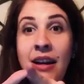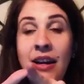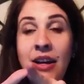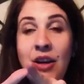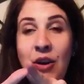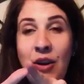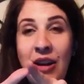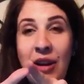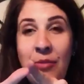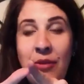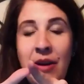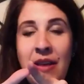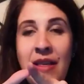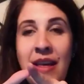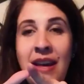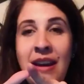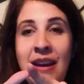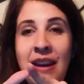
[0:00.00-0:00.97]
you're gonna
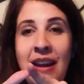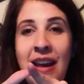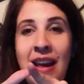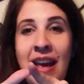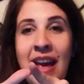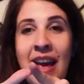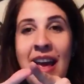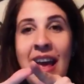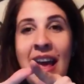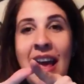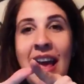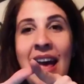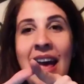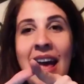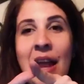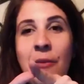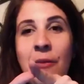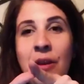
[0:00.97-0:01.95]
breathe in,
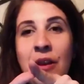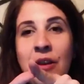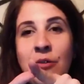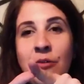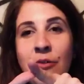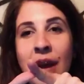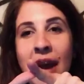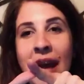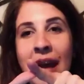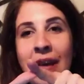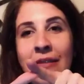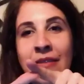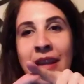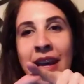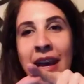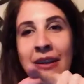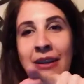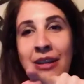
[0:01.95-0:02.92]
and when you round
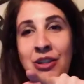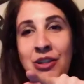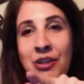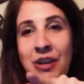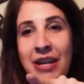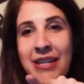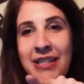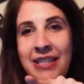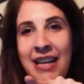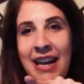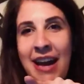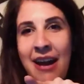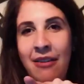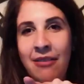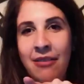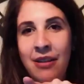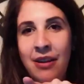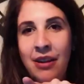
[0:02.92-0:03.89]
down and trace
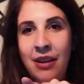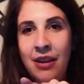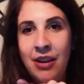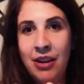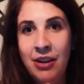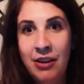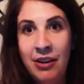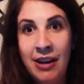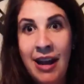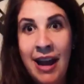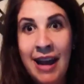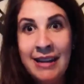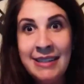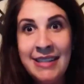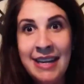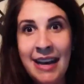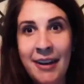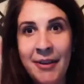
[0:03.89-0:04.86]
down, you're gonna
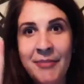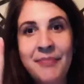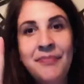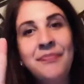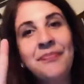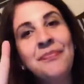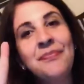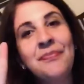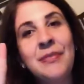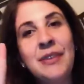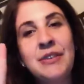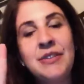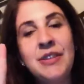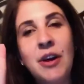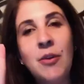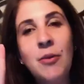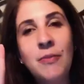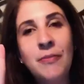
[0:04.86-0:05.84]
exhale.
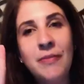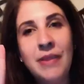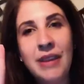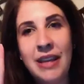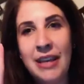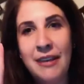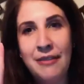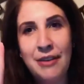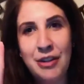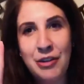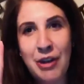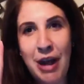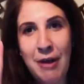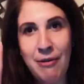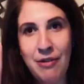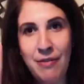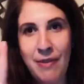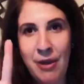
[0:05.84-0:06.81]
So give it a try
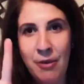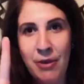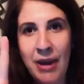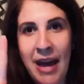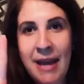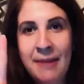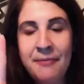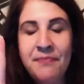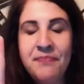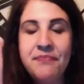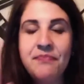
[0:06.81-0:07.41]
with me, okay?